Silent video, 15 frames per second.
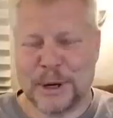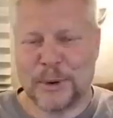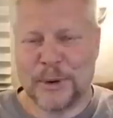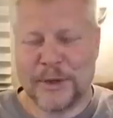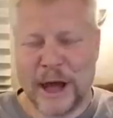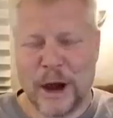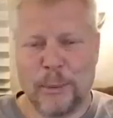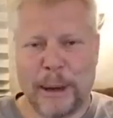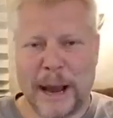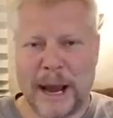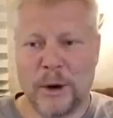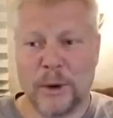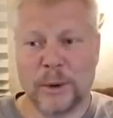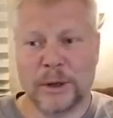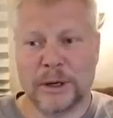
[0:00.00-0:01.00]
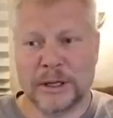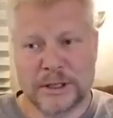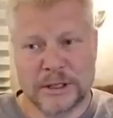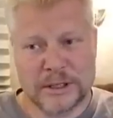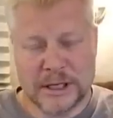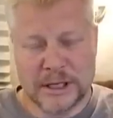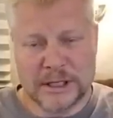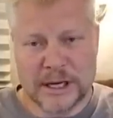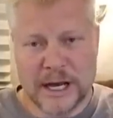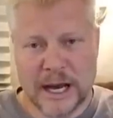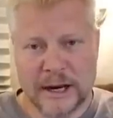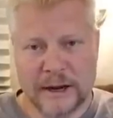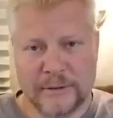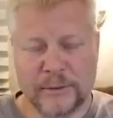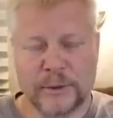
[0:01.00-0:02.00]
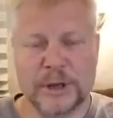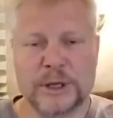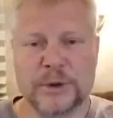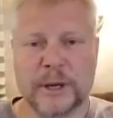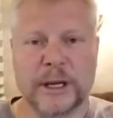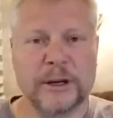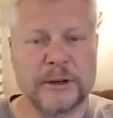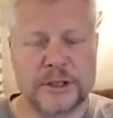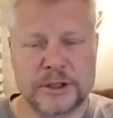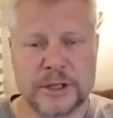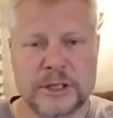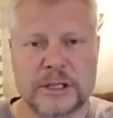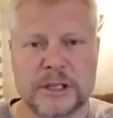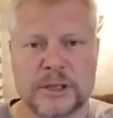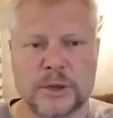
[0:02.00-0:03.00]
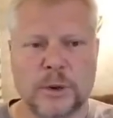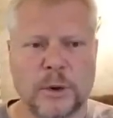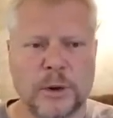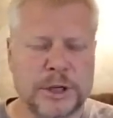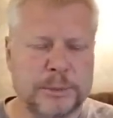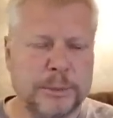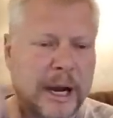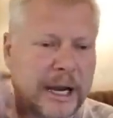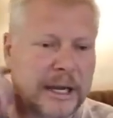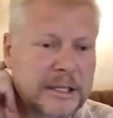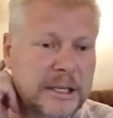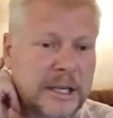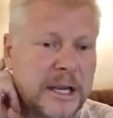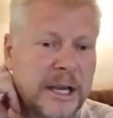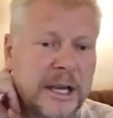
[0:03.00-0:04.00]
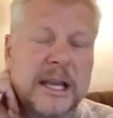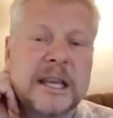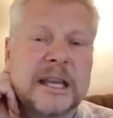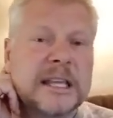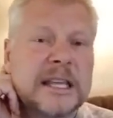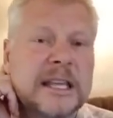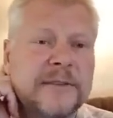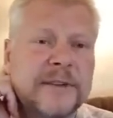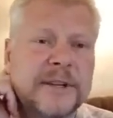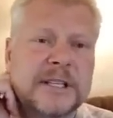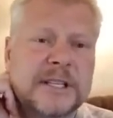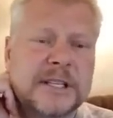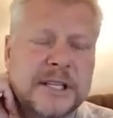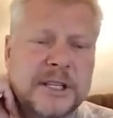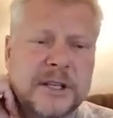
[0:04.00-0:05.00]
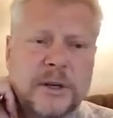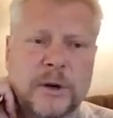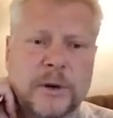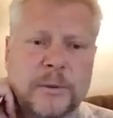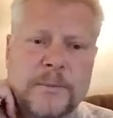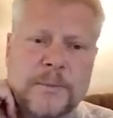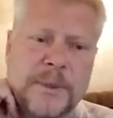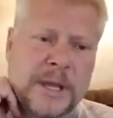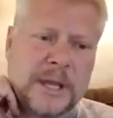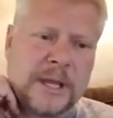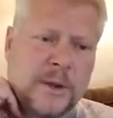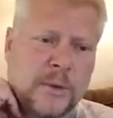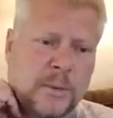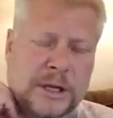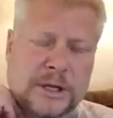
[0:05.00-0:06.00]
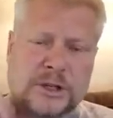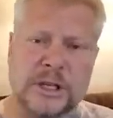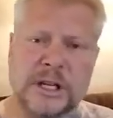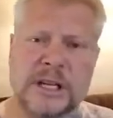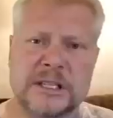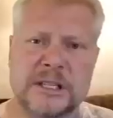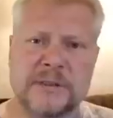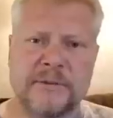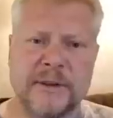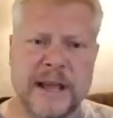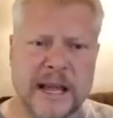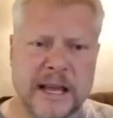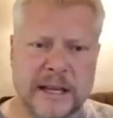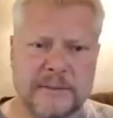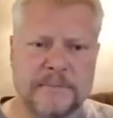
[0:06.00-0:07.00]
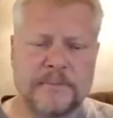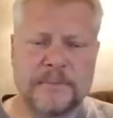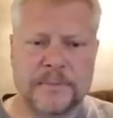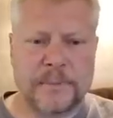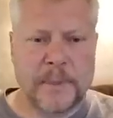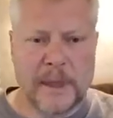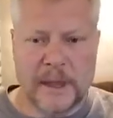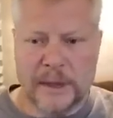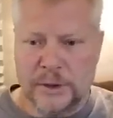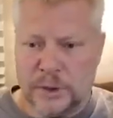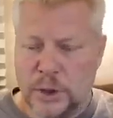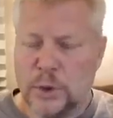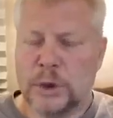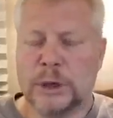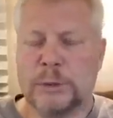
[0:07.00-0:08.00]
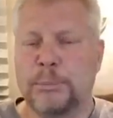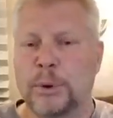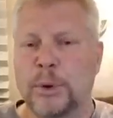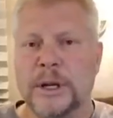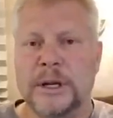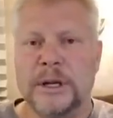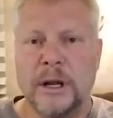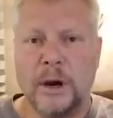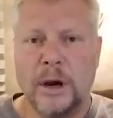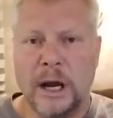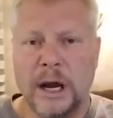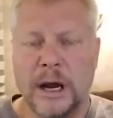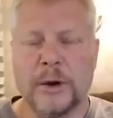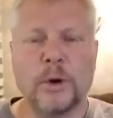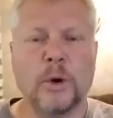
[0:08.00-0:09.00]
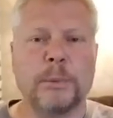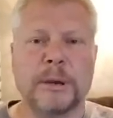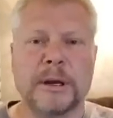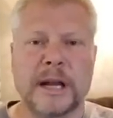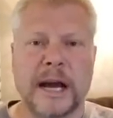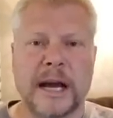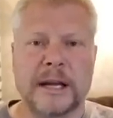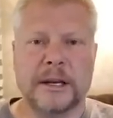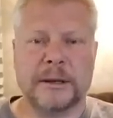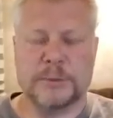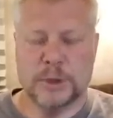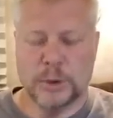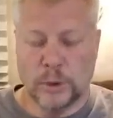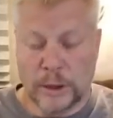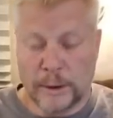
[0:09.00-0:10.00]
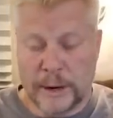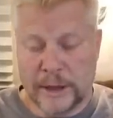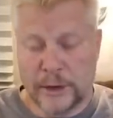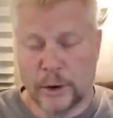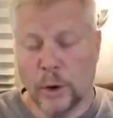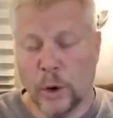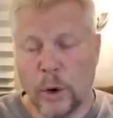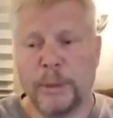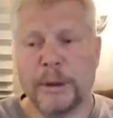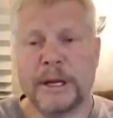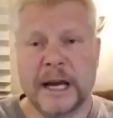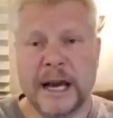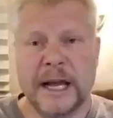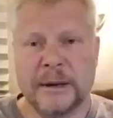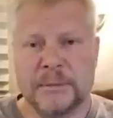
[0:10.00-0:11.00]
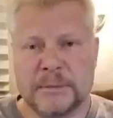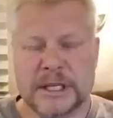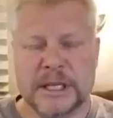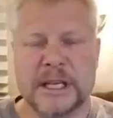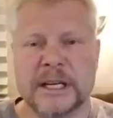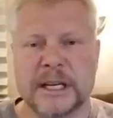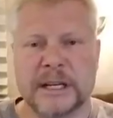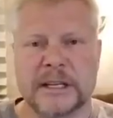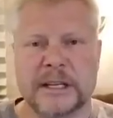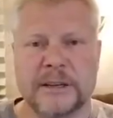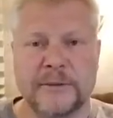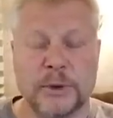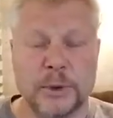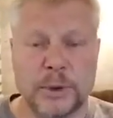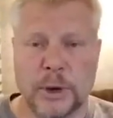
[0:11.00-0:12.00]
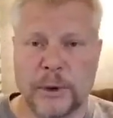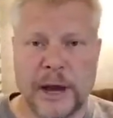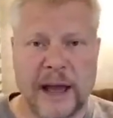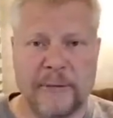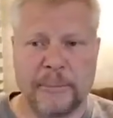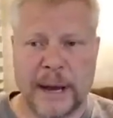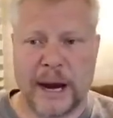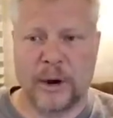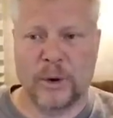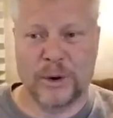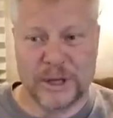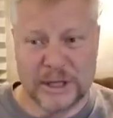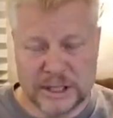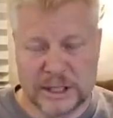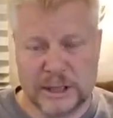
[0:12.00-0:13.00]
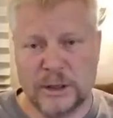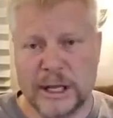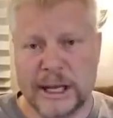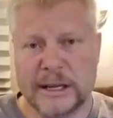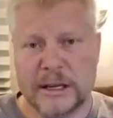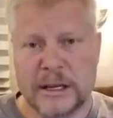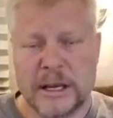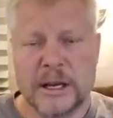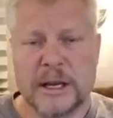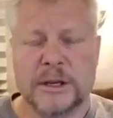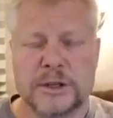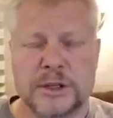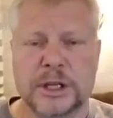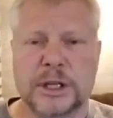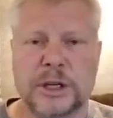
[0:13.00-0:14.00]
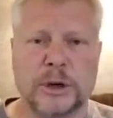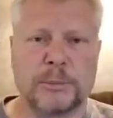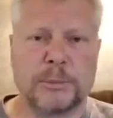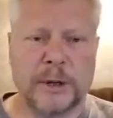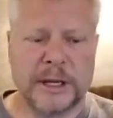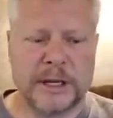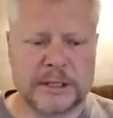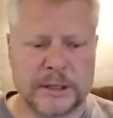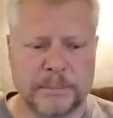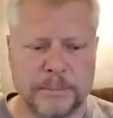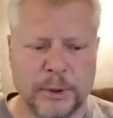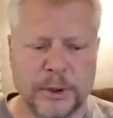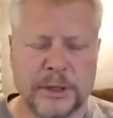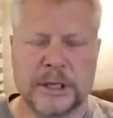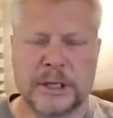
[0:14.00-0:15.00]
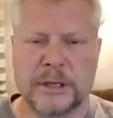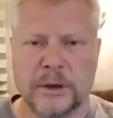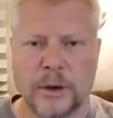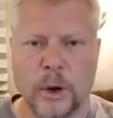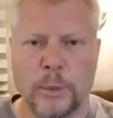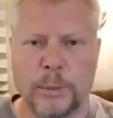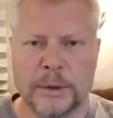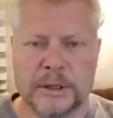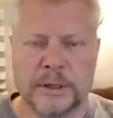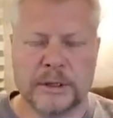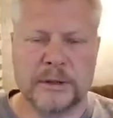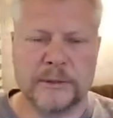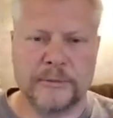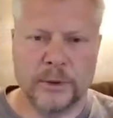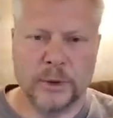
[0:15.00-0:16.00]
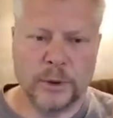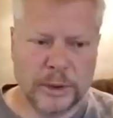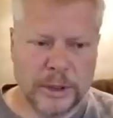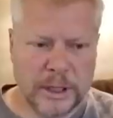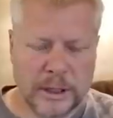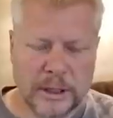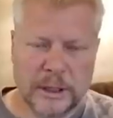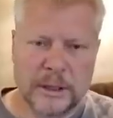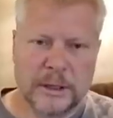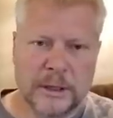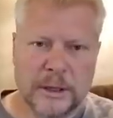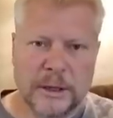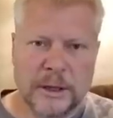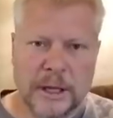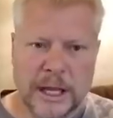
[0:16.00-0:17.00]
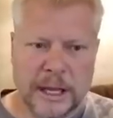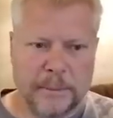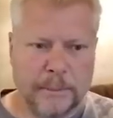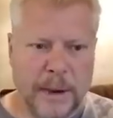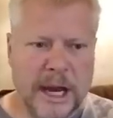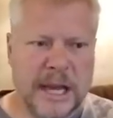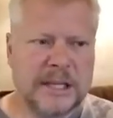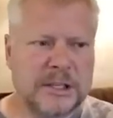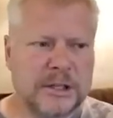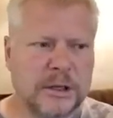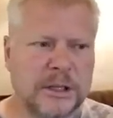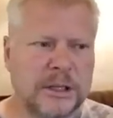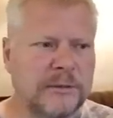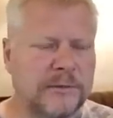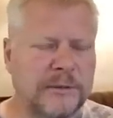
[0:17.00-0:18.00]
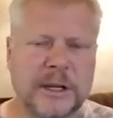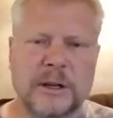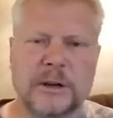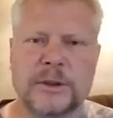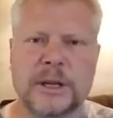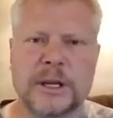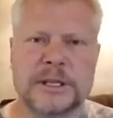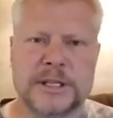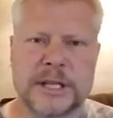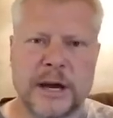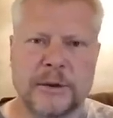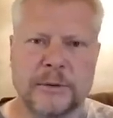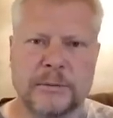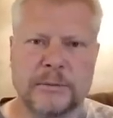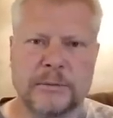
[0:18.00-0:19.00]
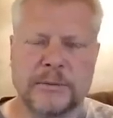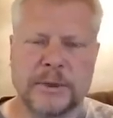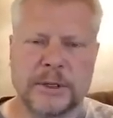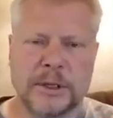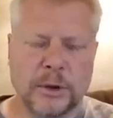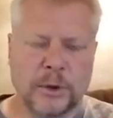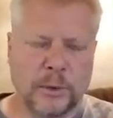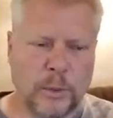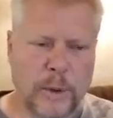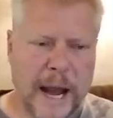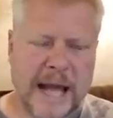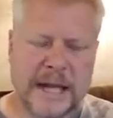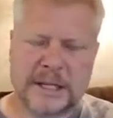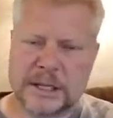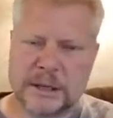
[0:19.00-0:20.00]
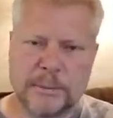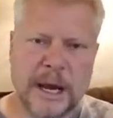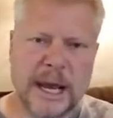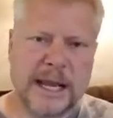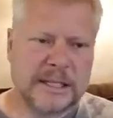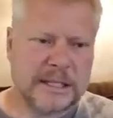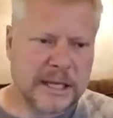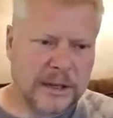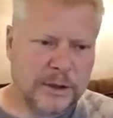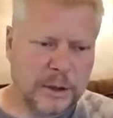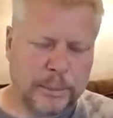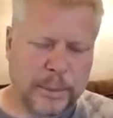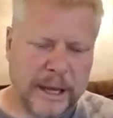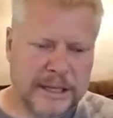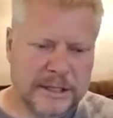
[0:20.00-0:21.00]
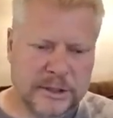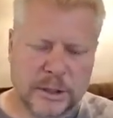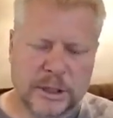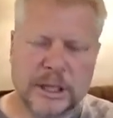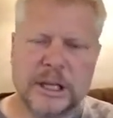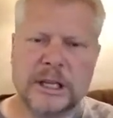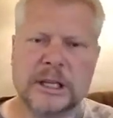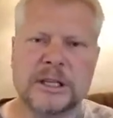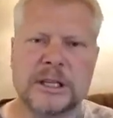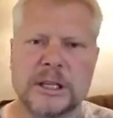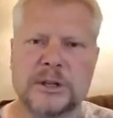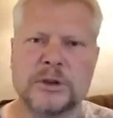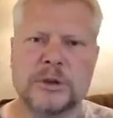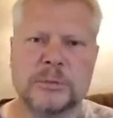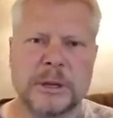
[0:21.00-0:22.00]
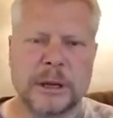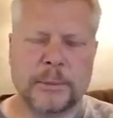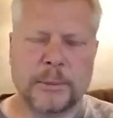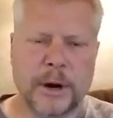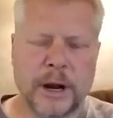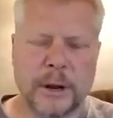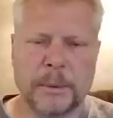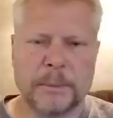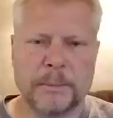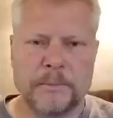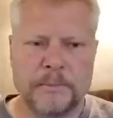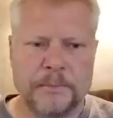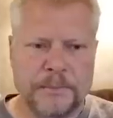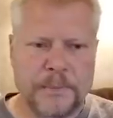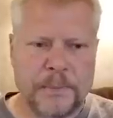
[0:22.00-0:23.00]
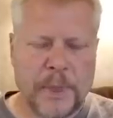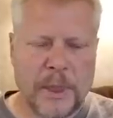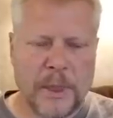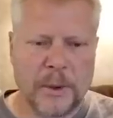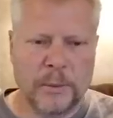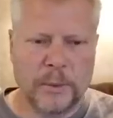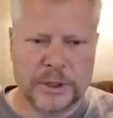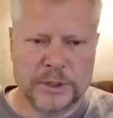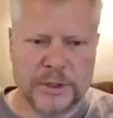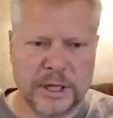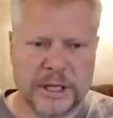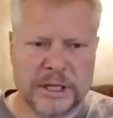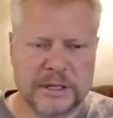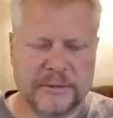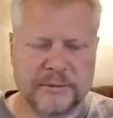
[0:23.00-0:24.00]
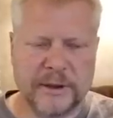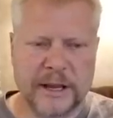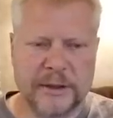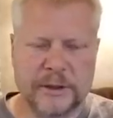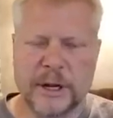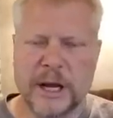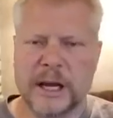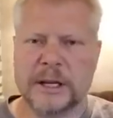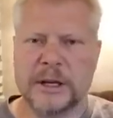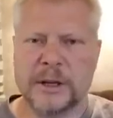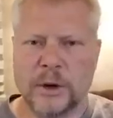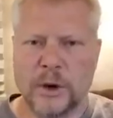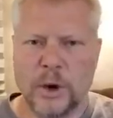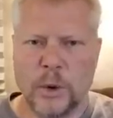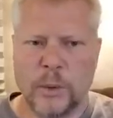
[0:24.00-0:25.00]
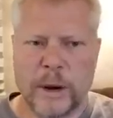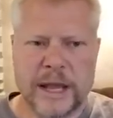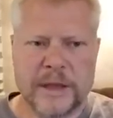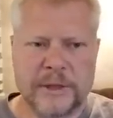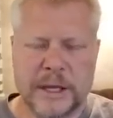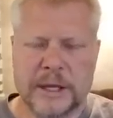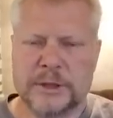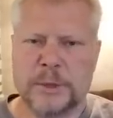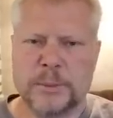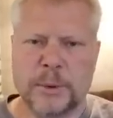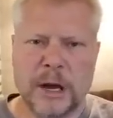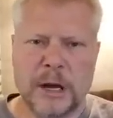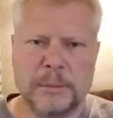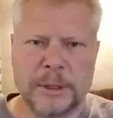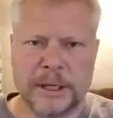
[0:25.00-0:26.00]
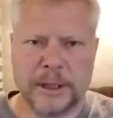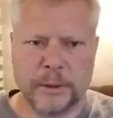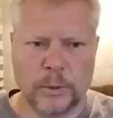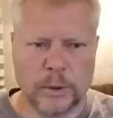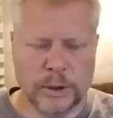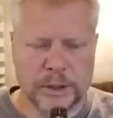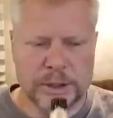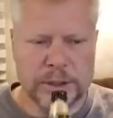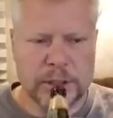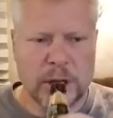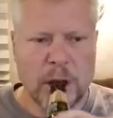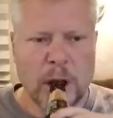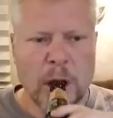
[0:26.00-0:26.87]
but without power, it's not a refrigerator. It's just a storage box. Even still, when shit hits the fan, you can put unopened items, or rather opened items, in it. If you don't have power, it's still a secure place to put opened food. And mice are going to figure things out. You know, rats and mice and other pests, they're going to continue to be a problem when shit hits the fan. They're not going to go away. Things will probably get worse